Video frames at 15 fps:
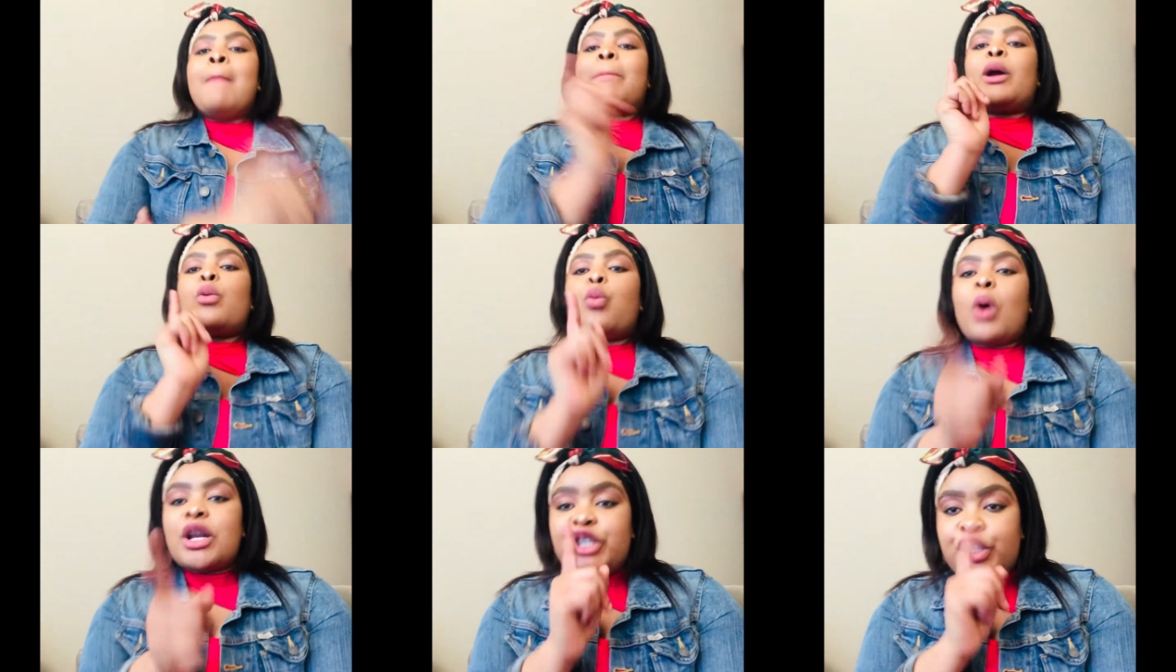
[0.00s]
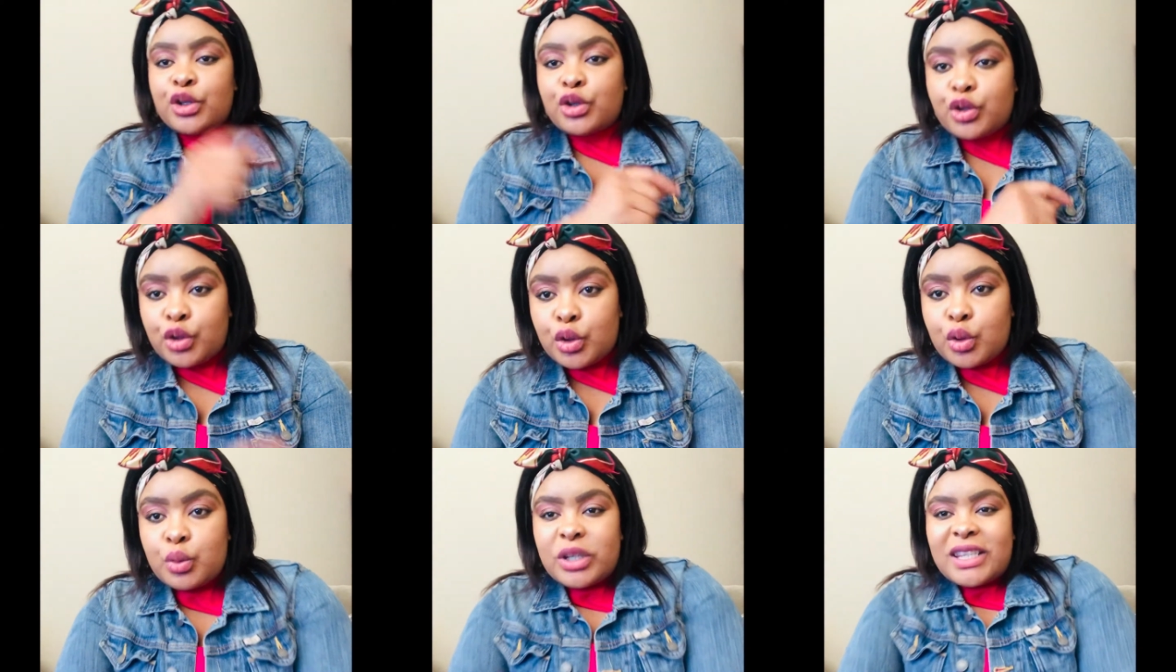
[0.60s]
But what you
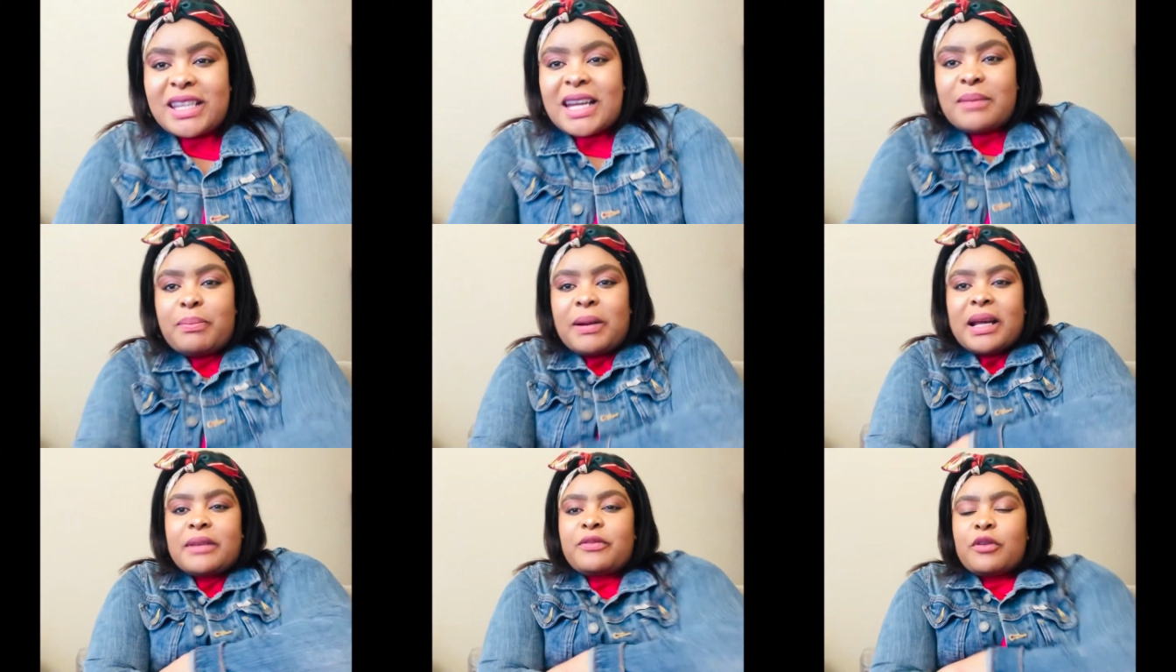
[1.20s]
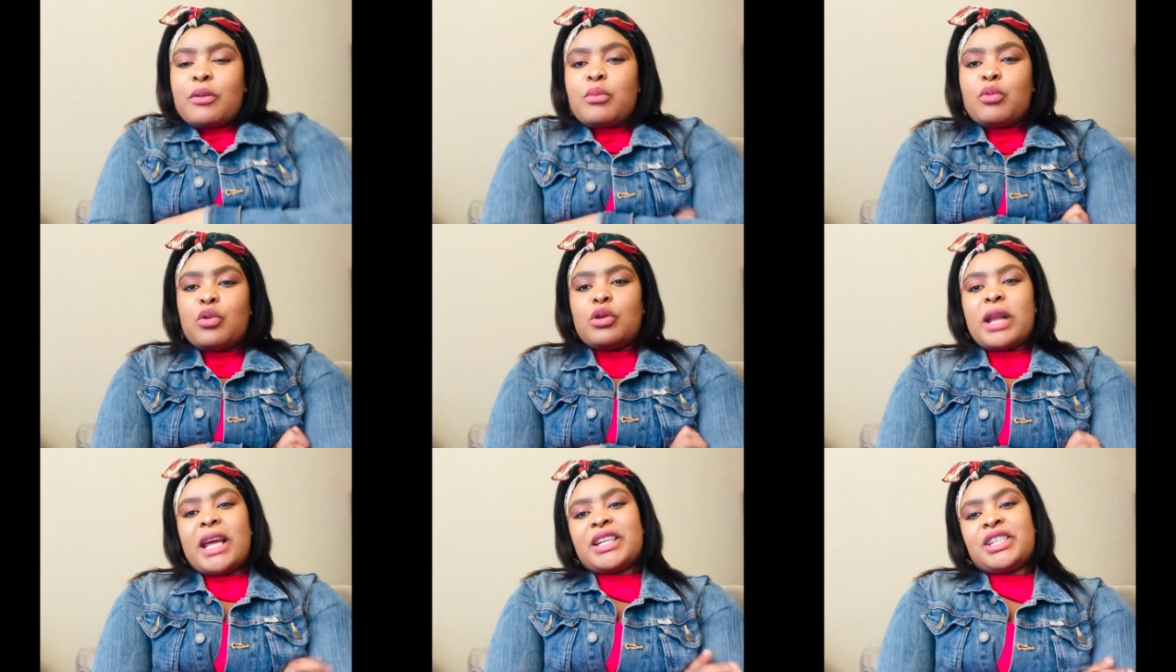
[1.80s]
do with that platform
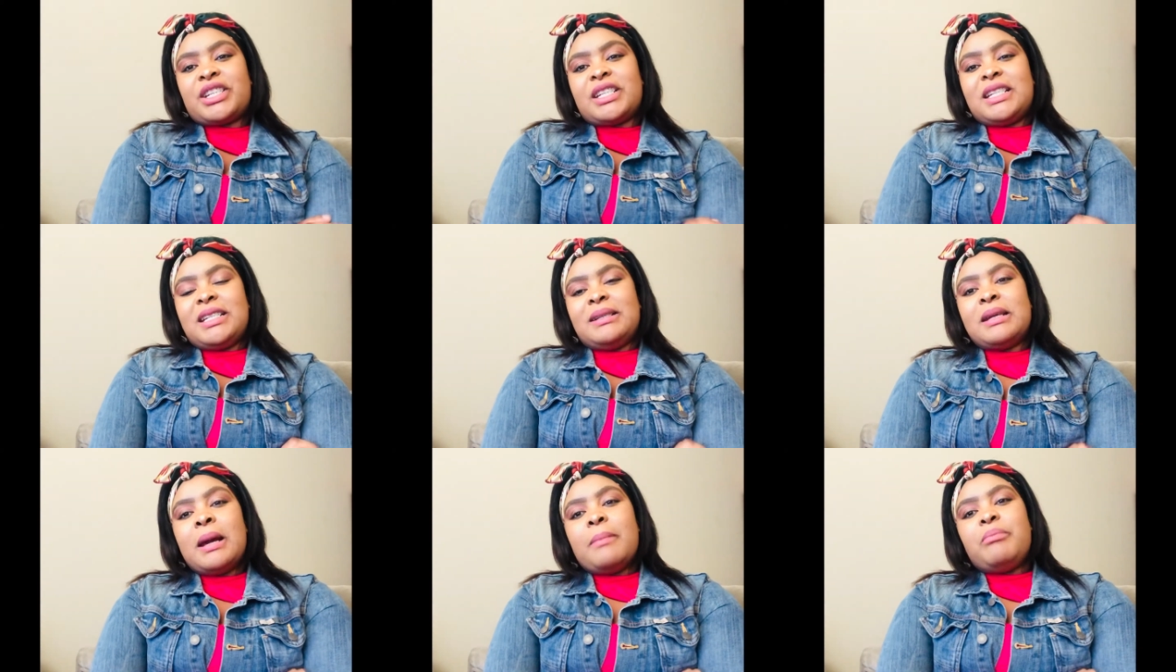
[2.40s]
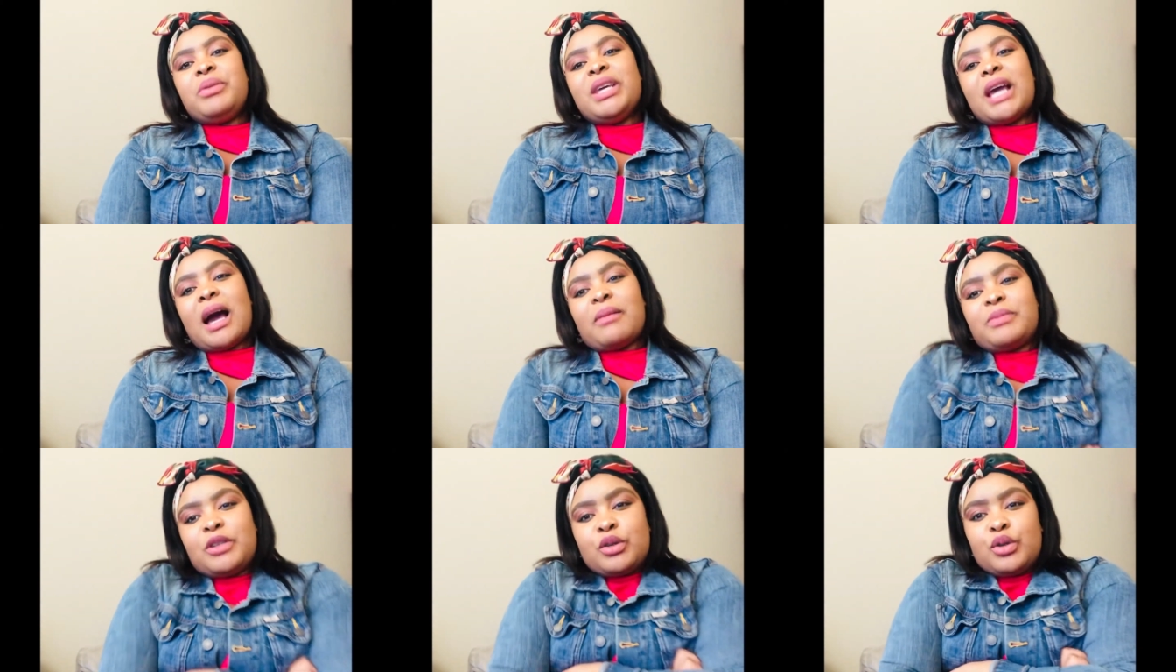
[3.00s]
will actually be
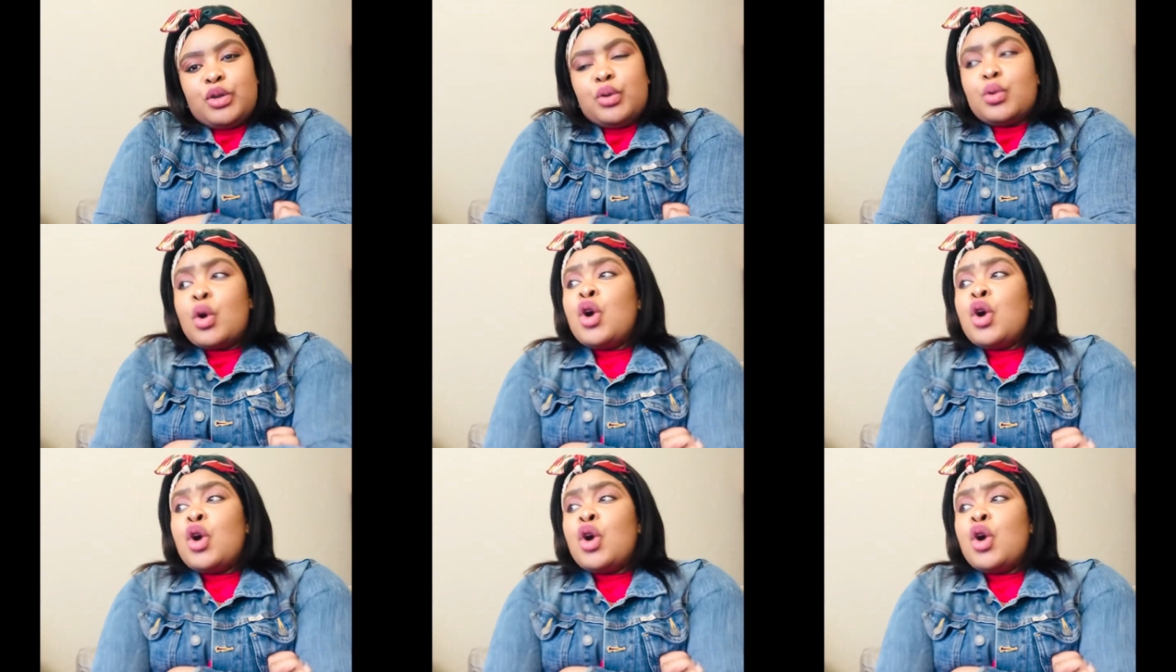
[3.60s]
up to you.